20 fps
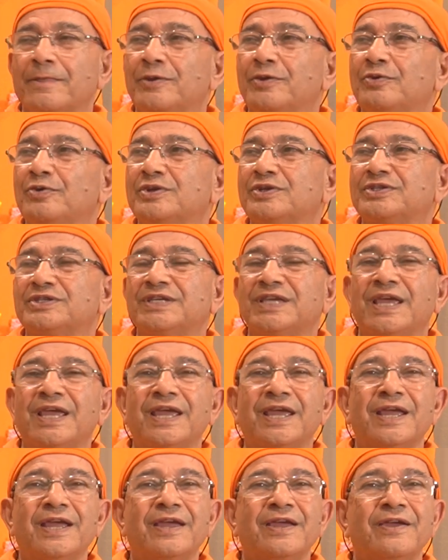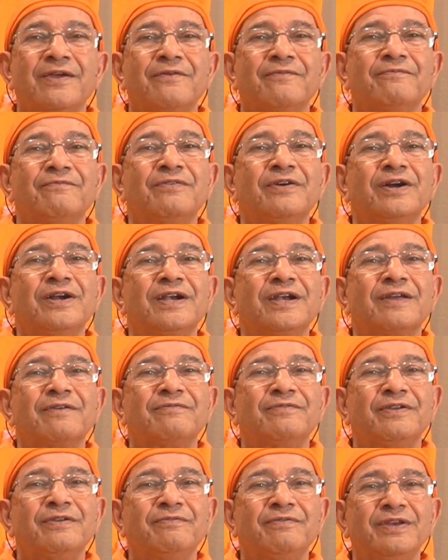You see a world
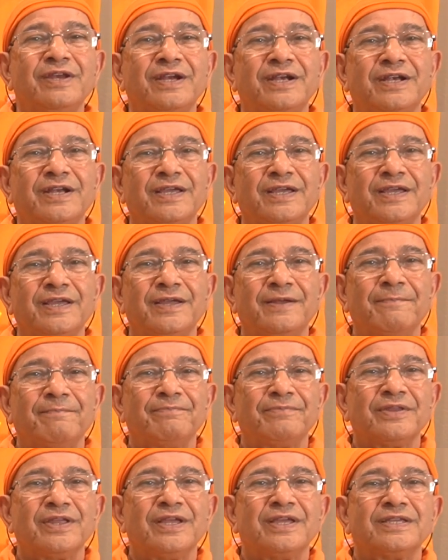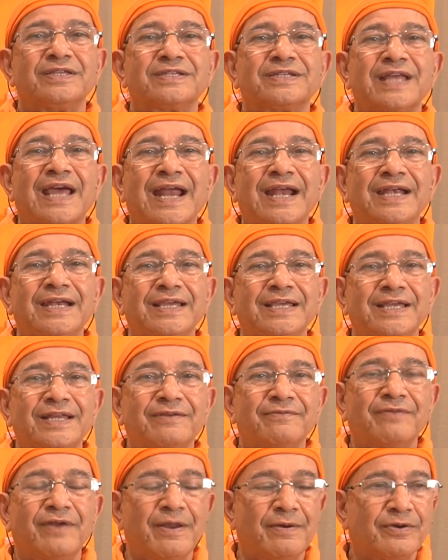of divinity standing
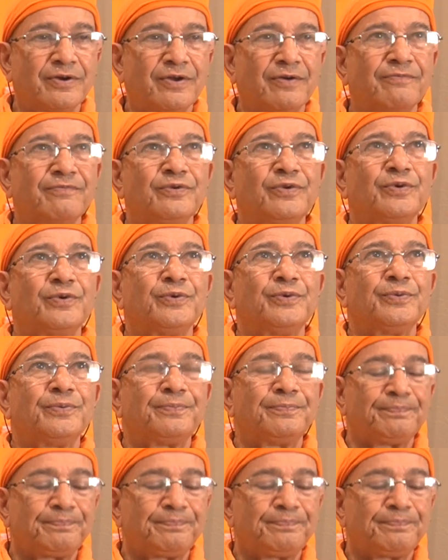in front of you.